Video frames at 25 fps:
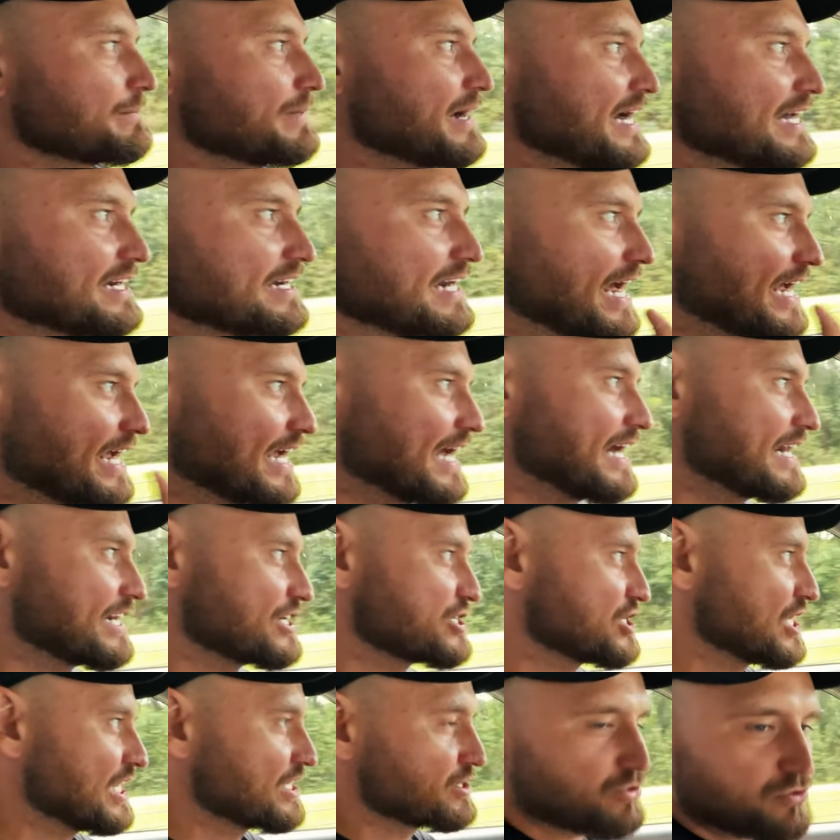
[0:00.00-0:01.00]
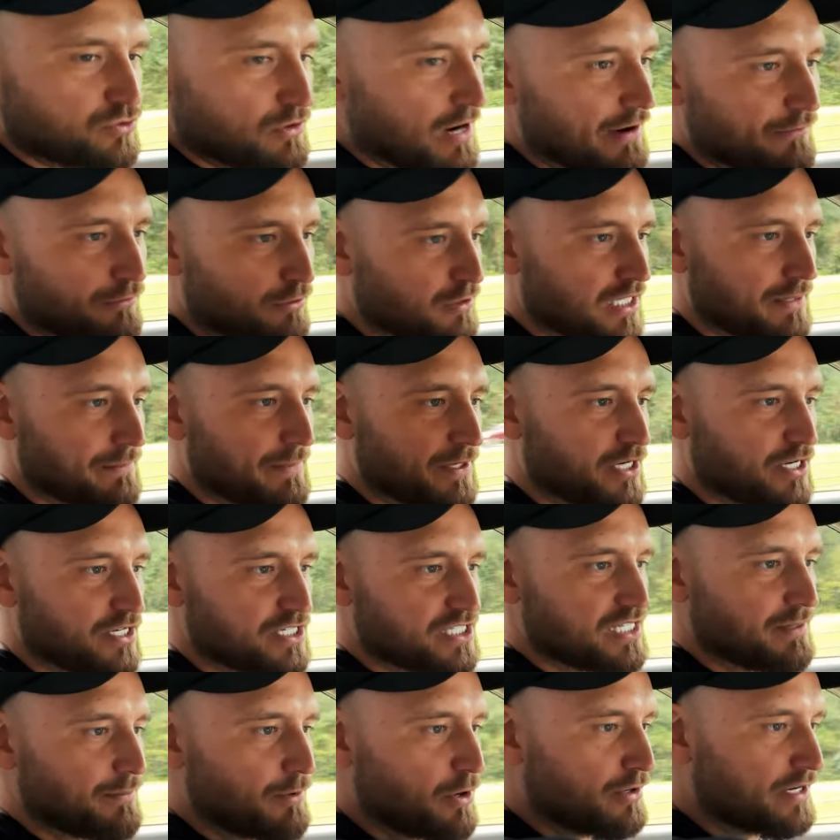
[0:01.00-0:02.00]
But I got a chance to drive only
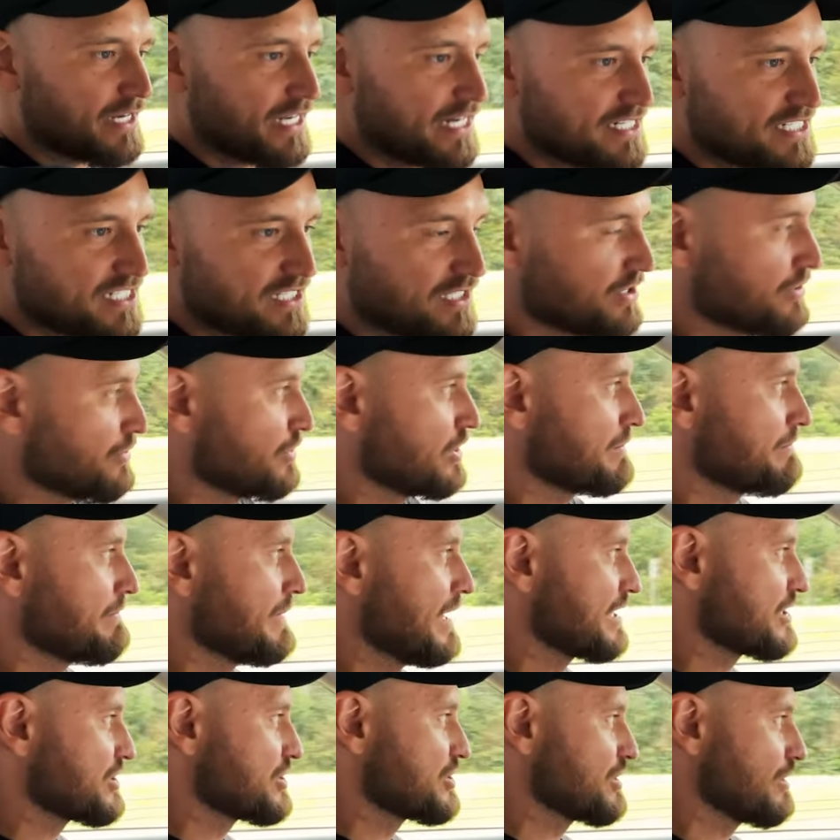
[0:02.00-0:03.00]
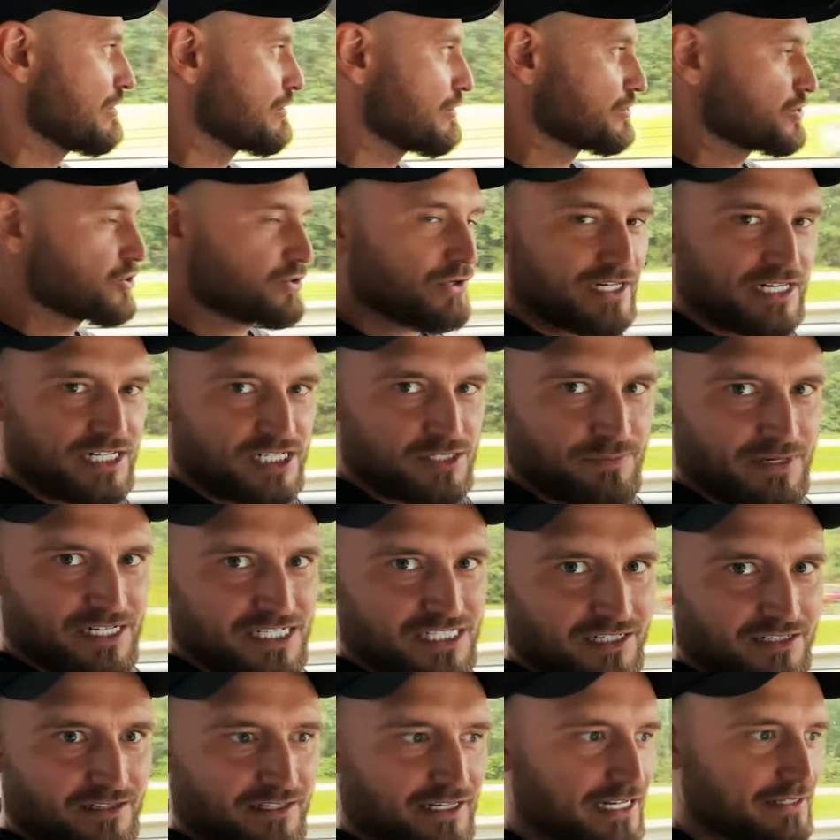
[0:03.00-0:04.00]
because the market isn't doing much. So our trade is
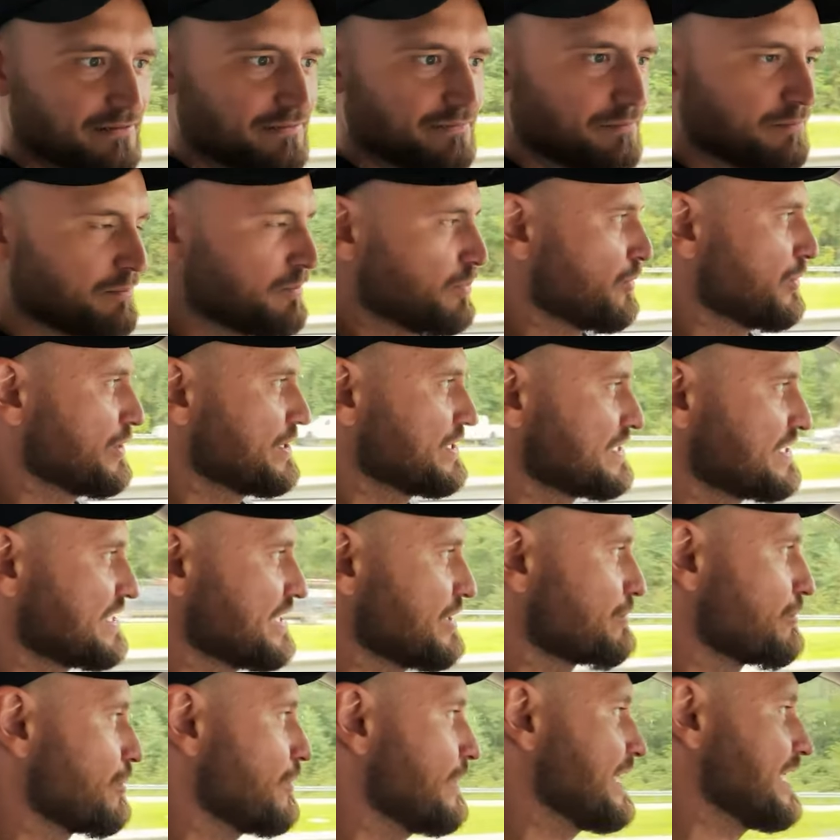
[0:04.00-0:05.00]
basically at 0.0